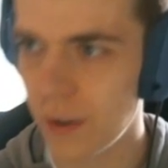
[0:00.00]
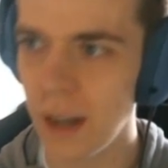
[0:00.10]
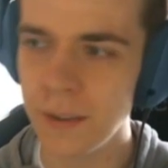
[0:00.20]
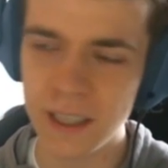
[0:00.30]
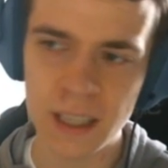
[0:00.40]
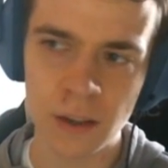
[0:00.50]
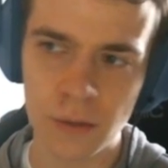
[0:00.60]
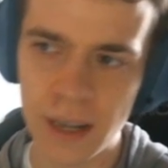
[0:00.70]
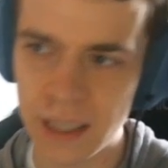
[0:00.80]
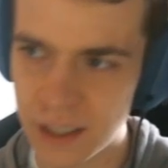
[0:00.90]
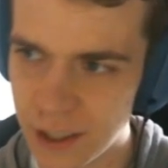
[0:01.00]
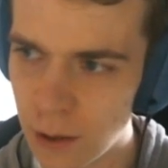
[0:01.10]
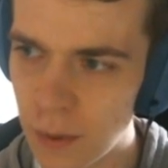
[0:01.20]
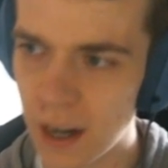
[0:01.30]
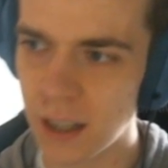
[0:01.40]
We have seen already
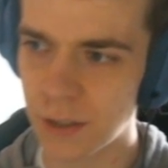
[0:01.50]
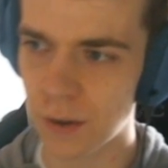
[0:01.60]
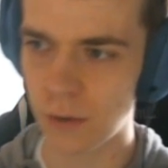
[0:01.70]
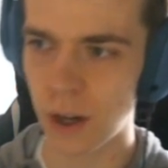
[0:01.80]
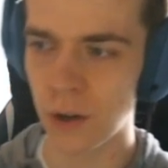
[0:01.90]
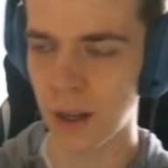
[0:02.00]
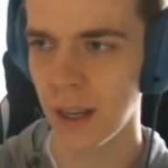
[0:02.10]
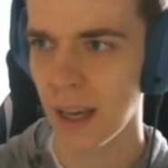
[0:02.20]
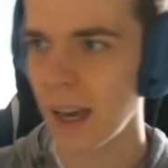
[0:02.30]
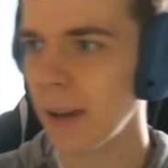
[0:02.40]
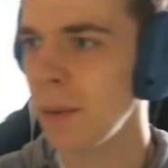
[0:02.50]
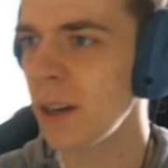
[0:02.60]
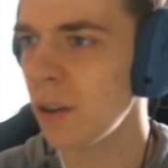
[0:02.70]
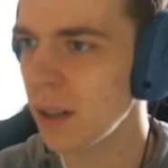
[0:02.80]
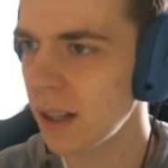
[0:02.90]
some cards for Rogue. Have been
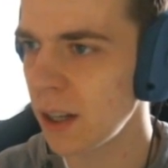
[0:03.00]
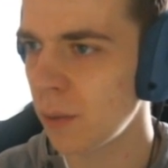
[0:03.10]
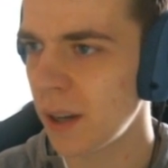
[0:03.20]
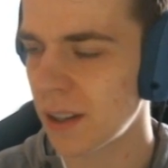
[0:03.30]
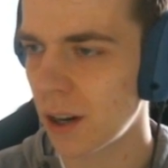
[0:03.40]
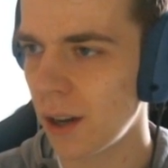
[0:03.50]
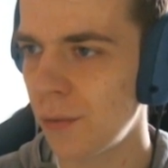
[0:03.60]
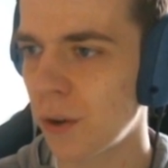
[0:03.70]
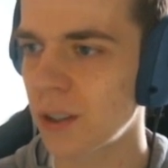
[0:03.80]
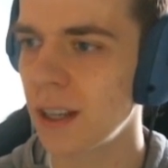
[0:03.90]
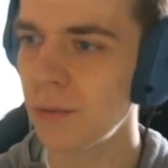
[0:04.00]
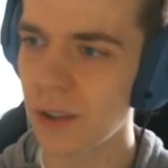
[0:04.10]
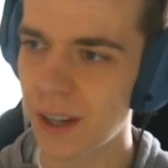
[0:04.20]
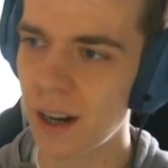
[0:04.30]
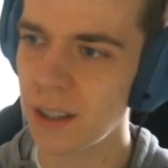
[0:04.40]
all a little bit for
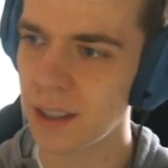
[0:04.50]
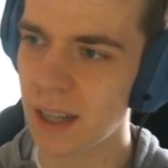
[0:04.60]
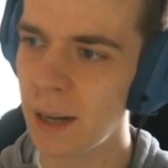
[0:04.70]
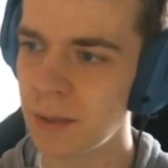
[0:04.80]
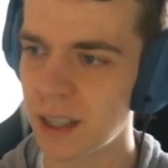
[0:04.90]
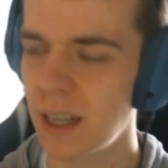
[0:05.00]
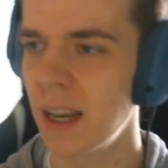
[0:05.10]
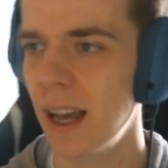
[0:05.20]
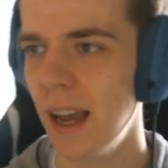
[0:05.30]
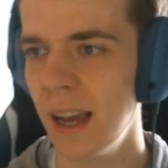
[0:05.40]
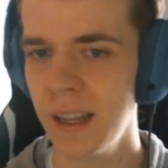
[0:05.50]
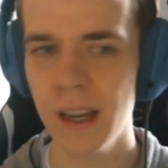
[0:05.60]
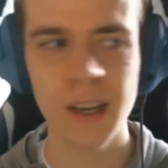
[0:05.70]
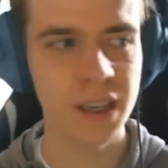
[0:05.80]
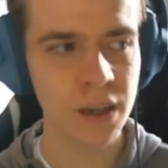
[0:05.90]
different archetypes. And
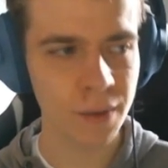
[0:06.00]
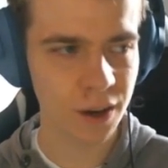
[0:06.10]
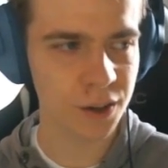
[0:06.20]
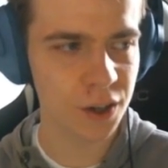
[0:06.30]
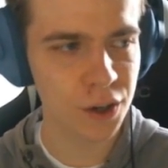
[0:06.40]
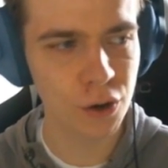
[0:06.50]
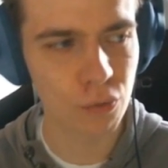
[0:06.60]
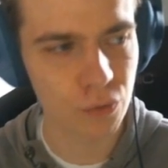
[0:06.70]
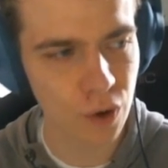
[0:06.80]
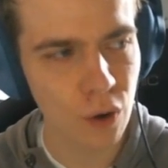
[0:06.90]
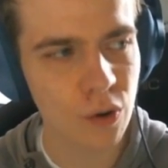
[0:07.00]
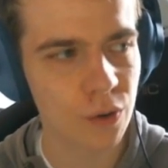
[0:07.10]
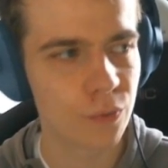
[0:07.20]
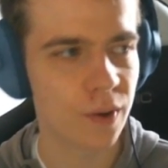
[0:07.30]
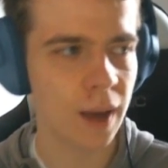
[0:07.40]
here we got a new
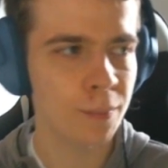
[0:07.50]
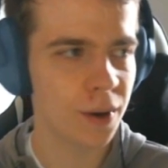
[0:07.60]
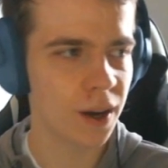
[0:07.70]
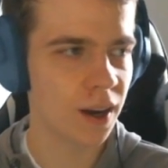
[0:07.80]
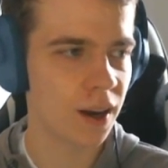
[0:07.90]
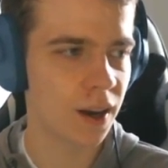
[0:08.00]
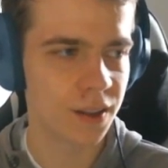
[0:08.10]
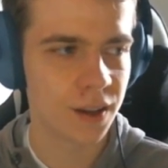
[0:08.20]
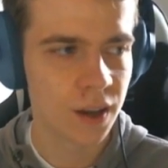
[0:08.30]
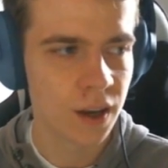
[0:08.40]
Rogue weapon.